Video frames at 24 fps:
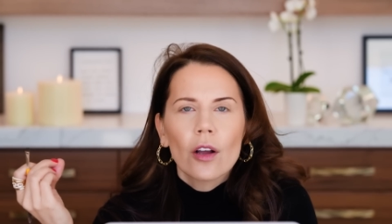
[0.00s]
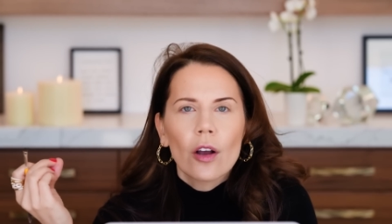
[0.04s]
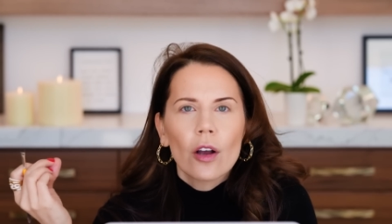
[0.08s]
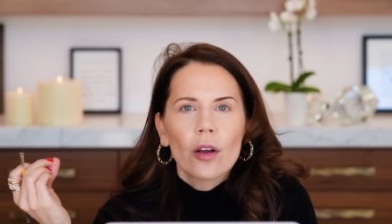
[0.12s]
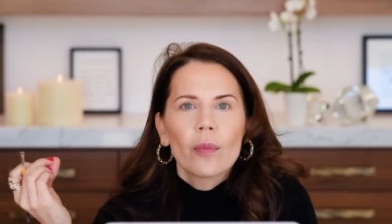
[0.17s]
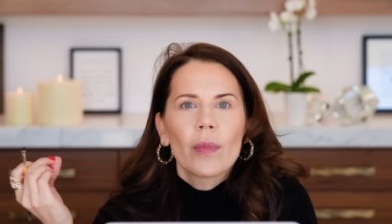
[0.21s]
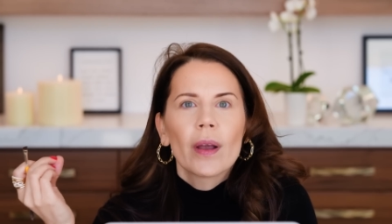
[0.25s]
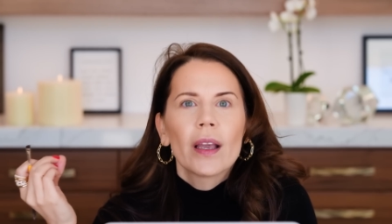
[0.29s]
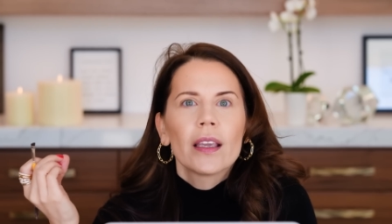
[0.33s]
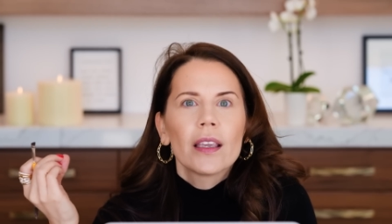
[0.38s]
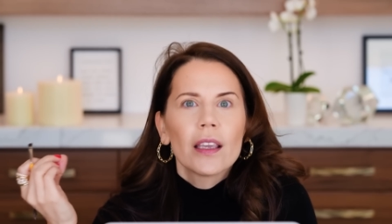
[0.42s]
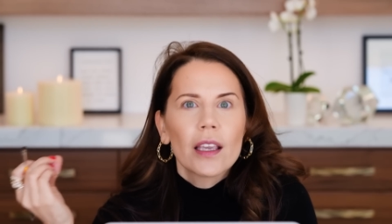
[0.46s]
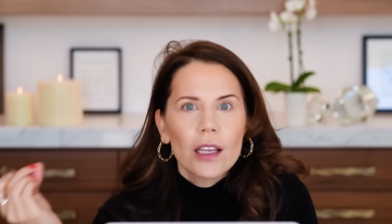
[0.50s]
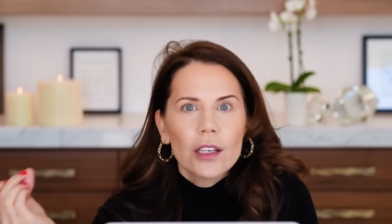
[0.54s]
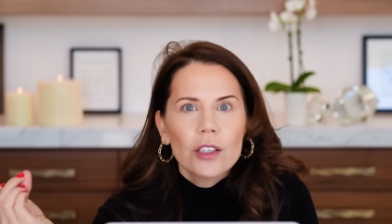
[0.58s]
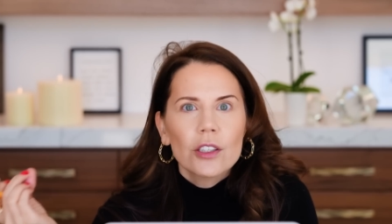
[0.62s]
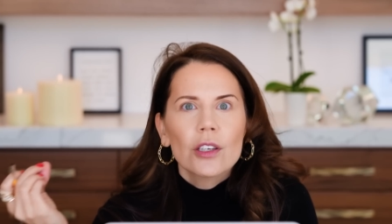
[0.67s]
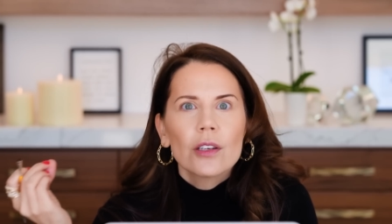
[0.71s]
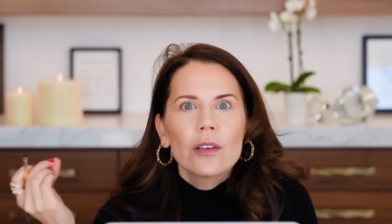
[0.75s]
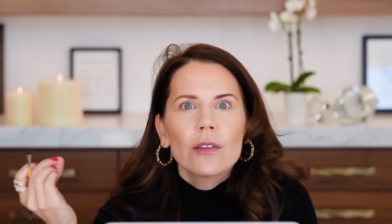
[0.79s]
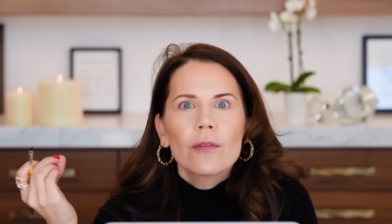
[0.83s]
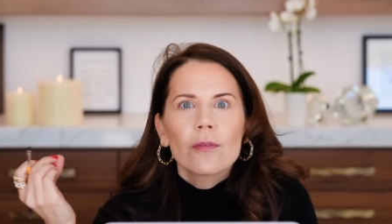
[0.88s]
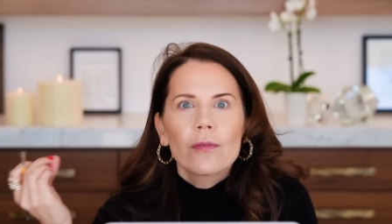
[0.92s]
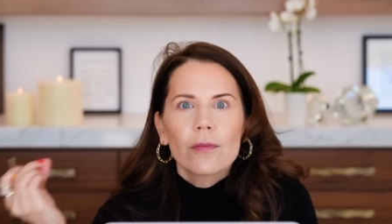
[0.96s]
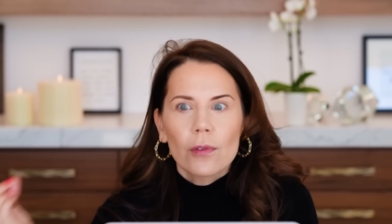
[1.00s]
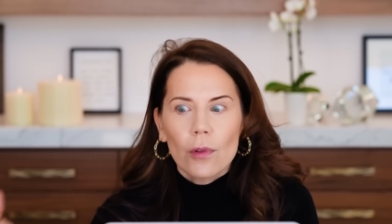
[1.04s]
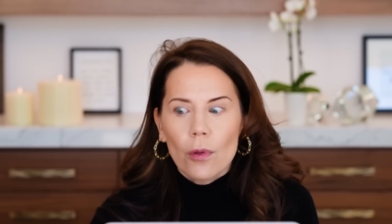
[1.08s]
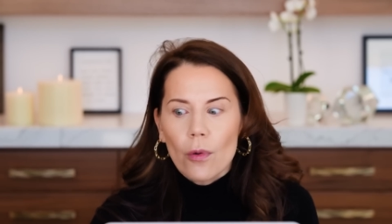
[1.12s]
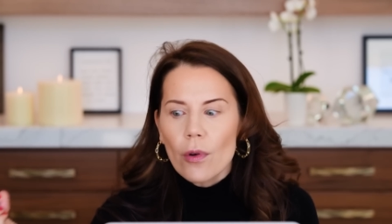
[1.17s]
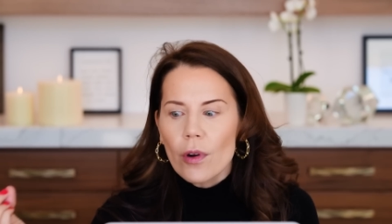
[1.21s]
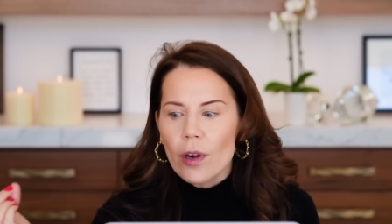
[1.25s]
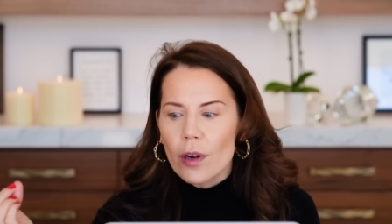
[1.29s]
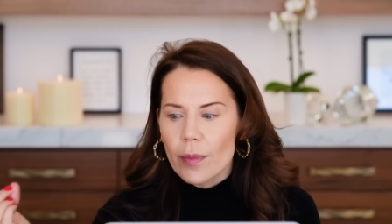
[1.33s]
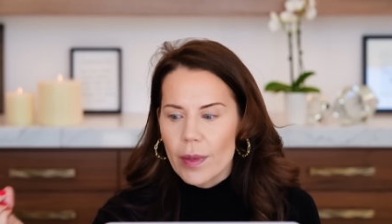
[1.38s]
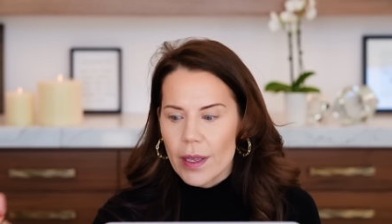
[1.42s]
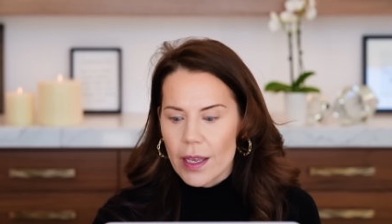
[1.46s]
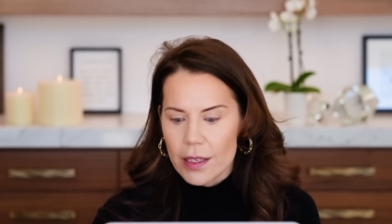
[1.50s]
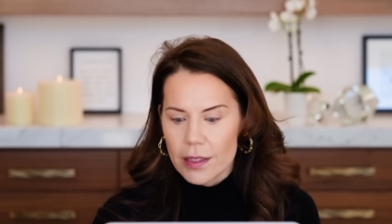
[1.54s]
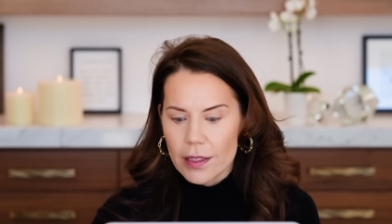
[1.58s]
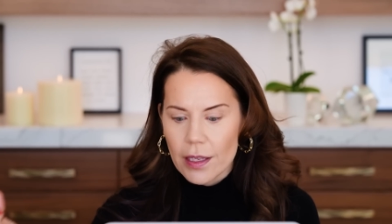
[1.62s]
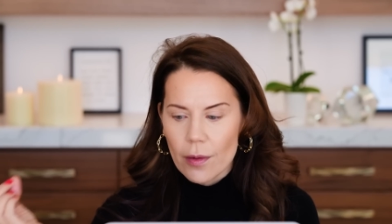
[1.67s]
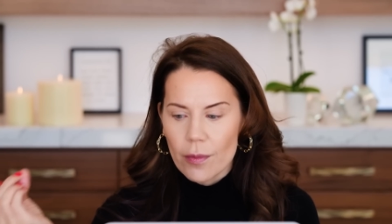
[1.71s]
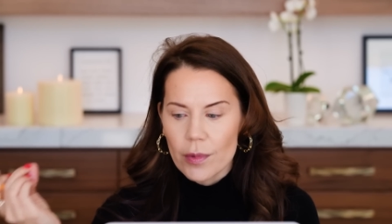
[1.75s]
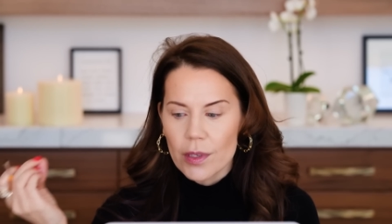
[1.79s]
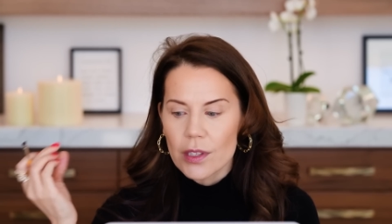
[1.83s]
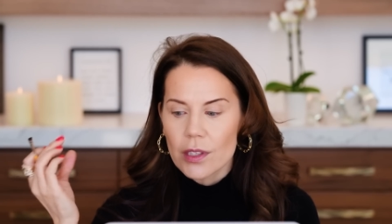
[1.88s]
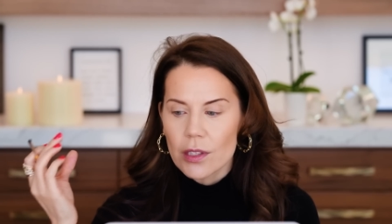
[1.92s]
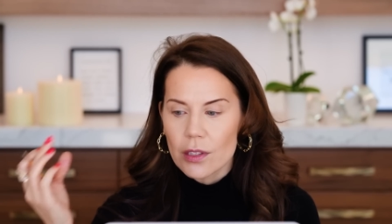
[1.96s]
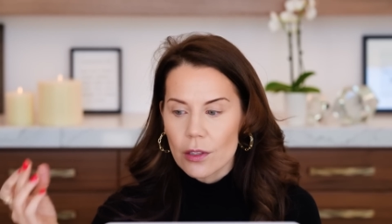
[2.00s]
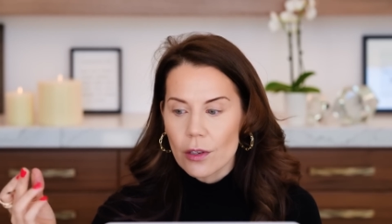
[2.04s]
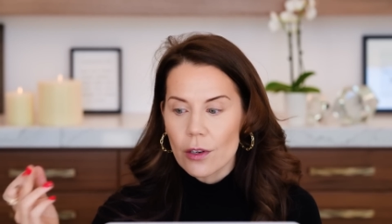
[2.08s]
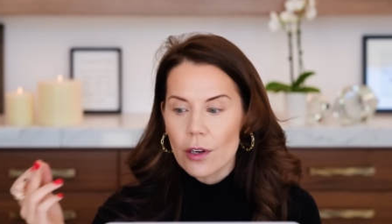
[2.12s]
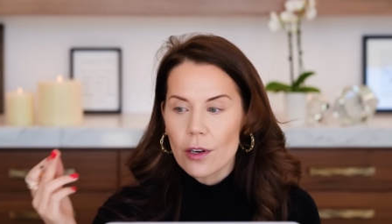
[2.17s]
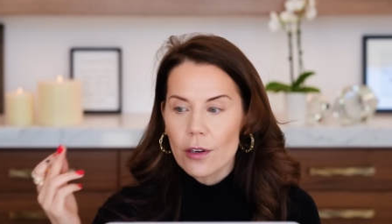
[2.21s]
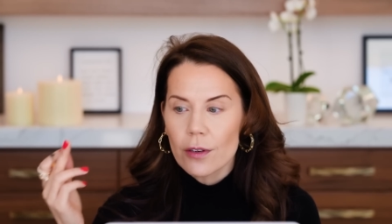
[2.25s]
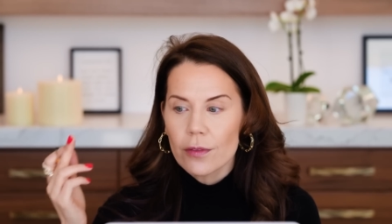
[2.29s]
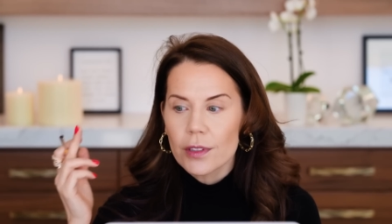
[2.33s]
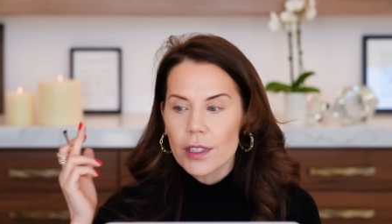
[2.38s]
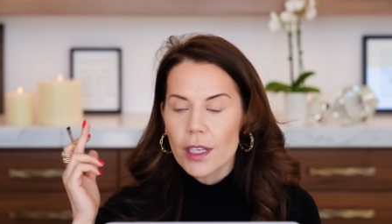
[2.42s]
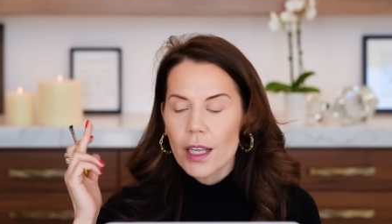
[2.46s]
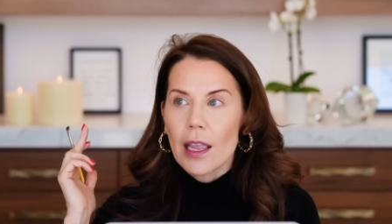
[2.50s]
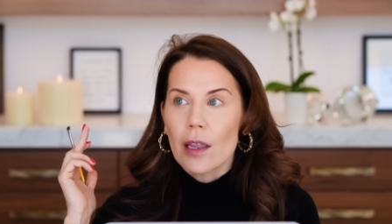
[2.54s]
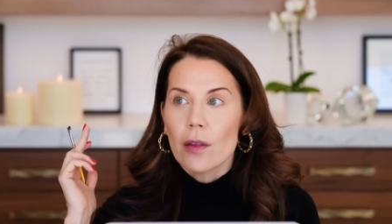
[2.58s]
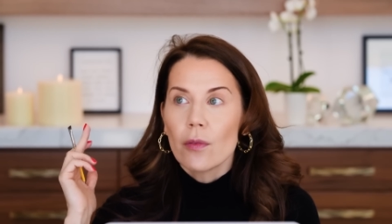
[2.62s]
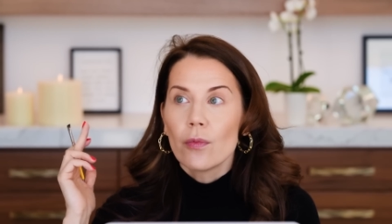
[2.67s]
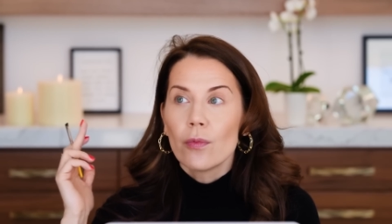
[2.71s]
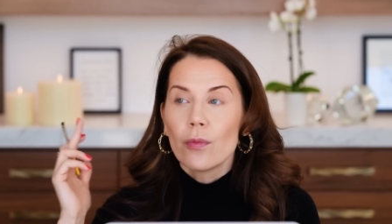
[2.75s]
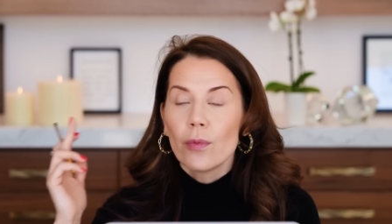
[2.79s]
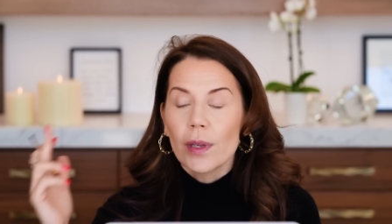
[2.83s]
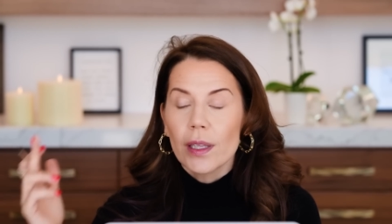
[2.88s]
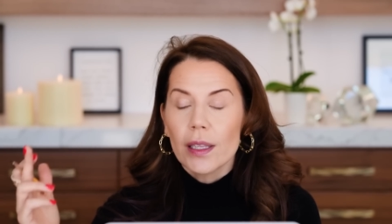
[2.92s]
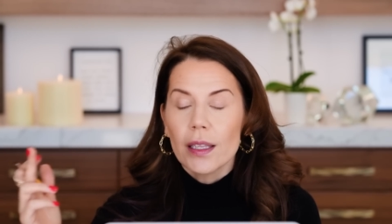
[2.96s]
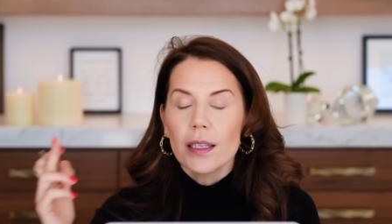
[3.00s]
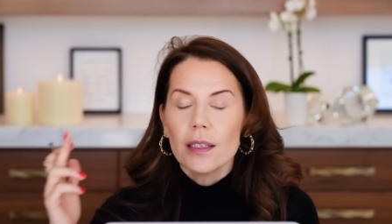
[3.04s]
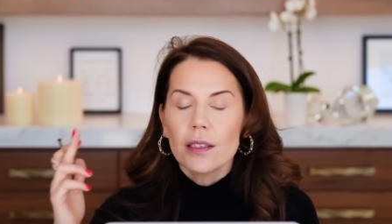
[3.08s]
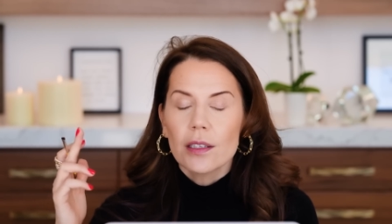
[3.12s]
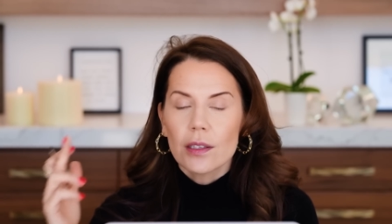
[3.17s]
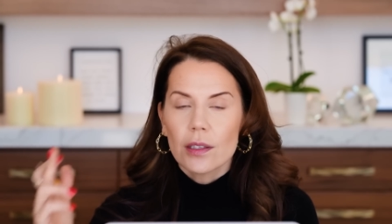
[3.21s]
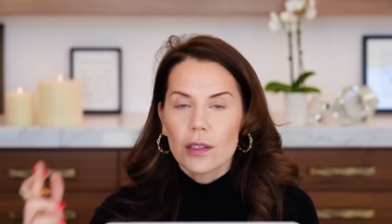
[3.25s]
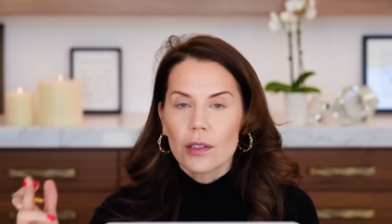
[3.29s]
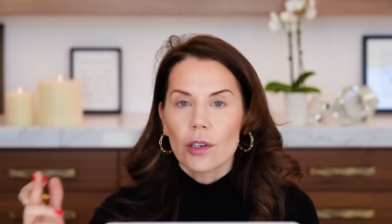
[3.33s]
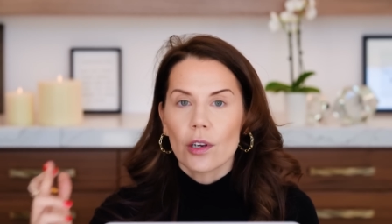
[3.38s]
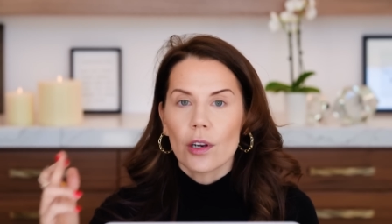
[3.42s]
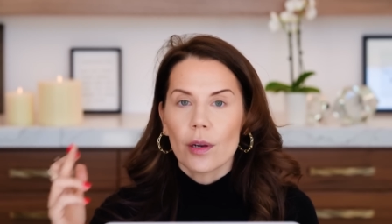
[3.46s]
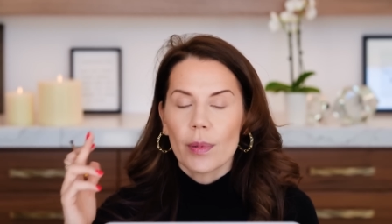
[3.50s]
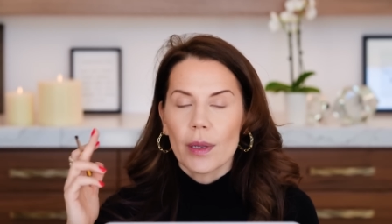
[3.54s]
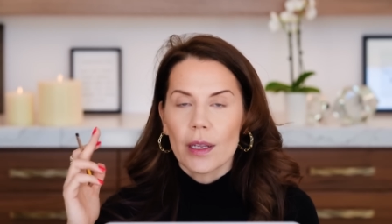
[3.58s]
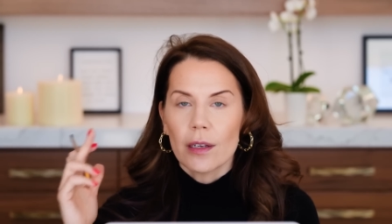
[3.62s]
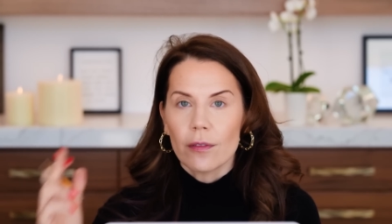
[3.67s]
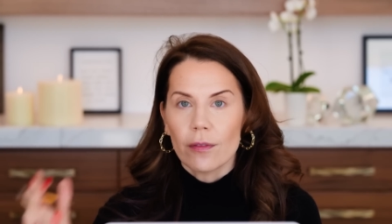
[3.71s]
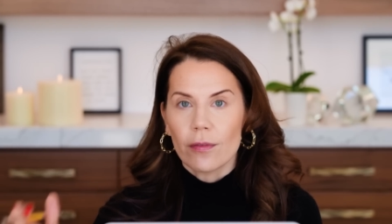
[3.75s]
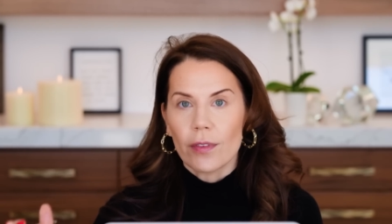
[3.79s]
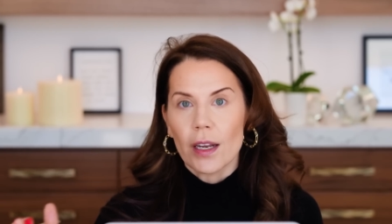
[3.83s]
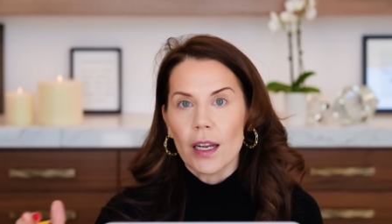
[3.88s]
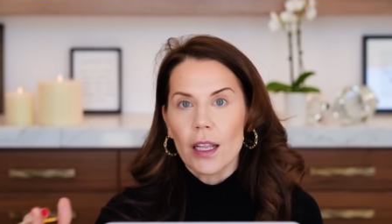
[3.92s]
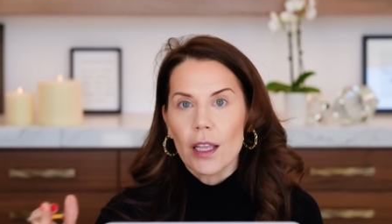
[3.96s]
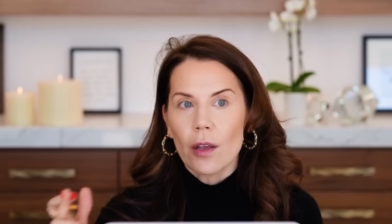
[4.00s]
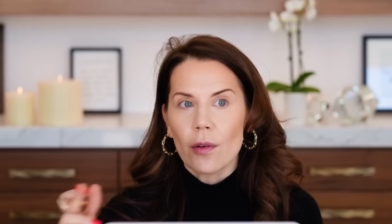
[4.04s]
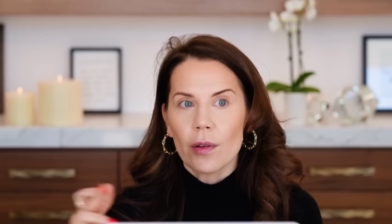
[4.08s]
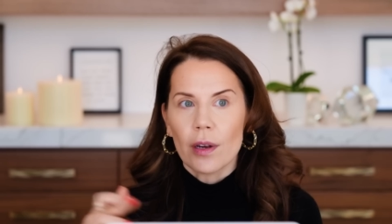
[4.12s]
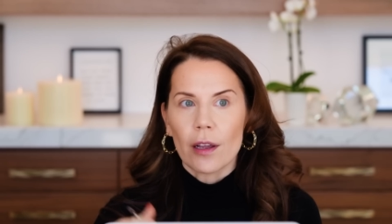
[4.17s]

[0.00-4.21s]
on my kitchen floor because I was served a really disturbing video.